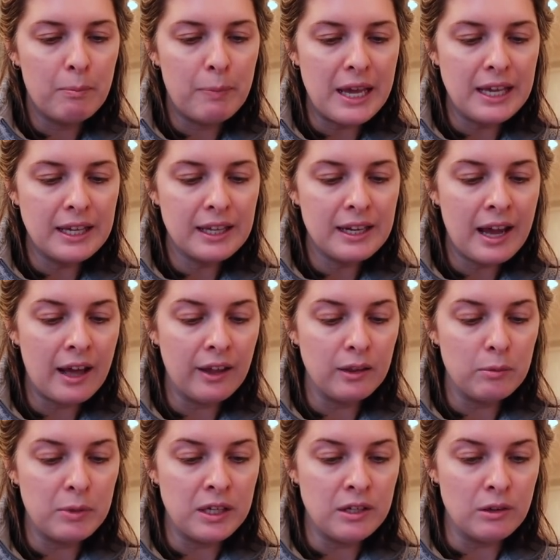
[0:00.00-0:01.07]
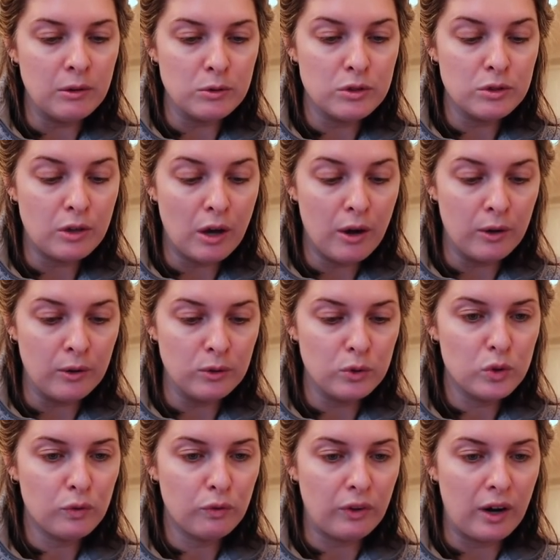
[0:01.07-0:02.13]
bacon jalapeno
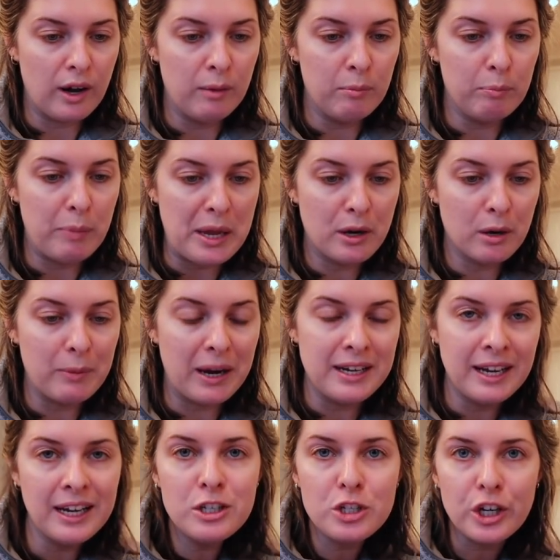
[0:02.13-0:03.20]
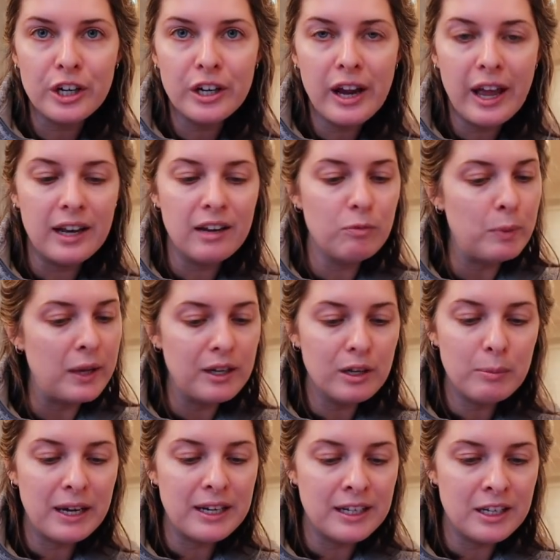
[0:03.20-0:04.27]
scones from Baker by Nature. And if
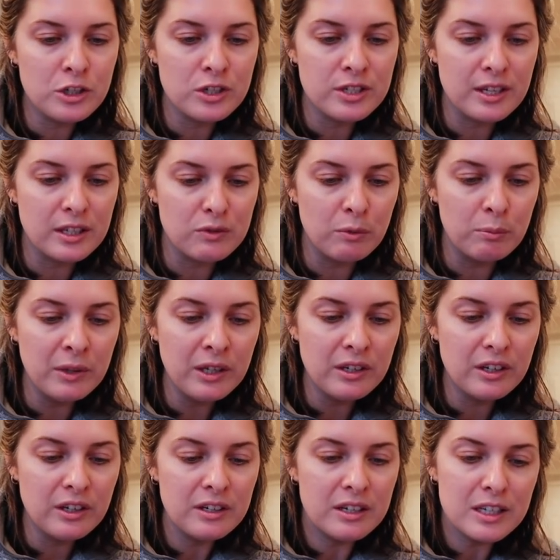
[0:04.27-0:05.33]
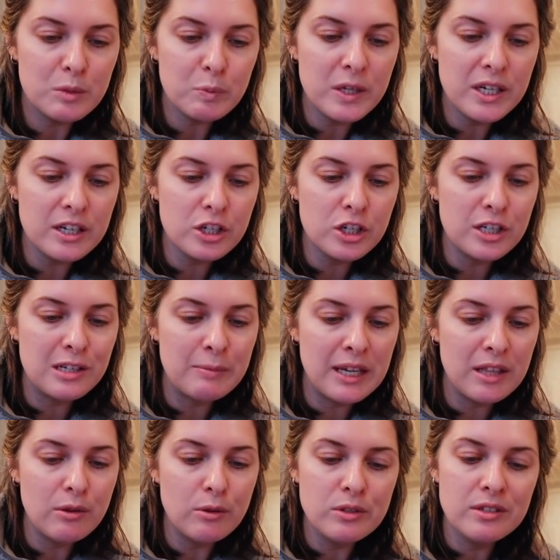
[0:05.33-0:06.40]
Baker by Nature sounds familiar, it's because she
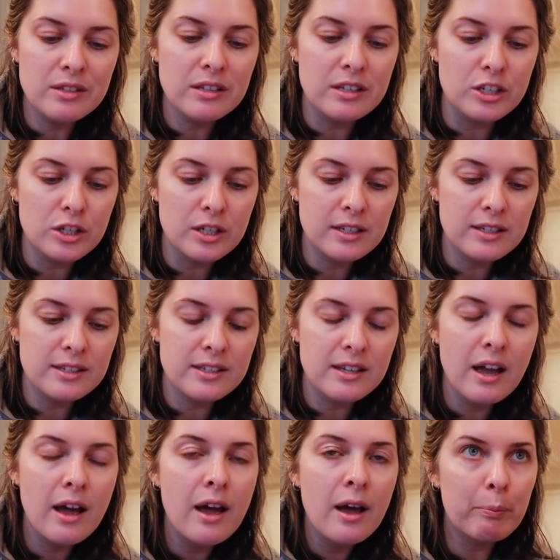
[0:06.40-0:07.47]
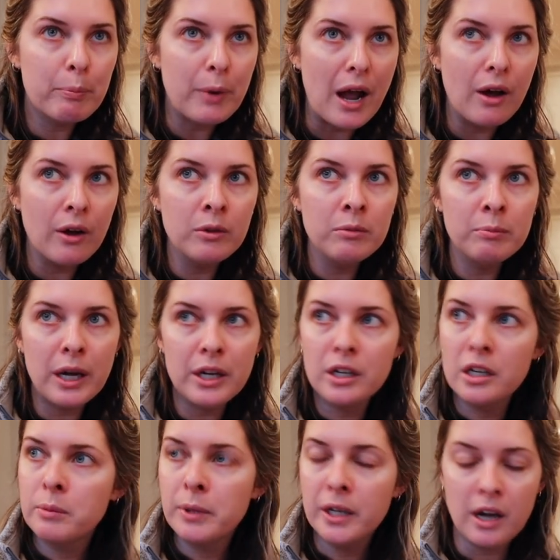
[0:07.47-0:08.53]
made those delicious brown
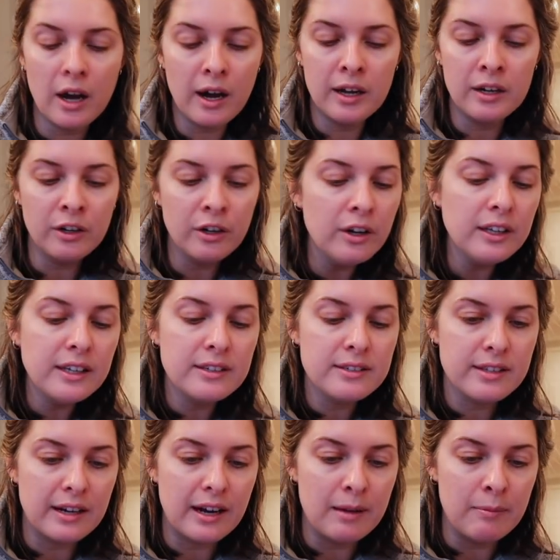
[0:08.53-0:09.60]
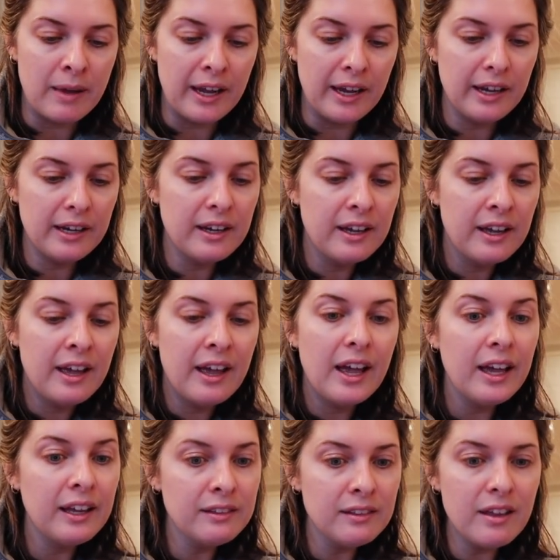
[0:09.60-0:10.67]
butter pecan cookies that I made
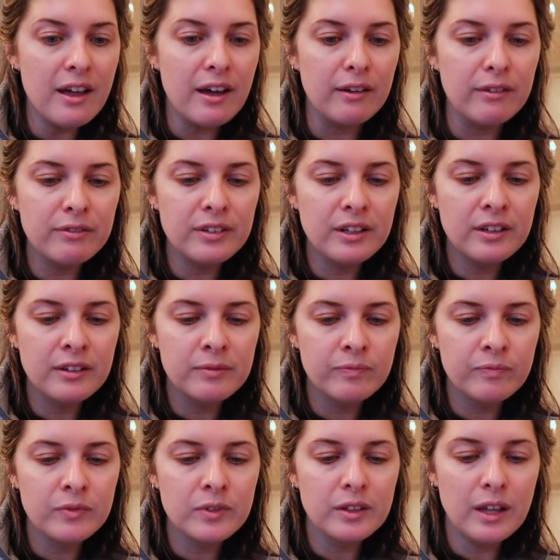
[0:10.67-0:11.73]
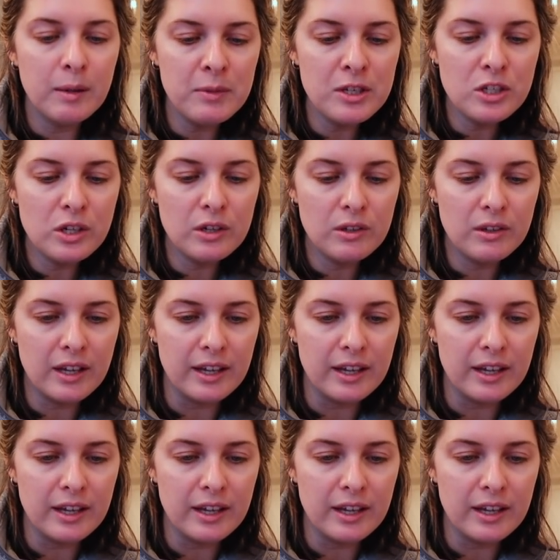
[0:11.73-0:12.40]
and loved. Let me show you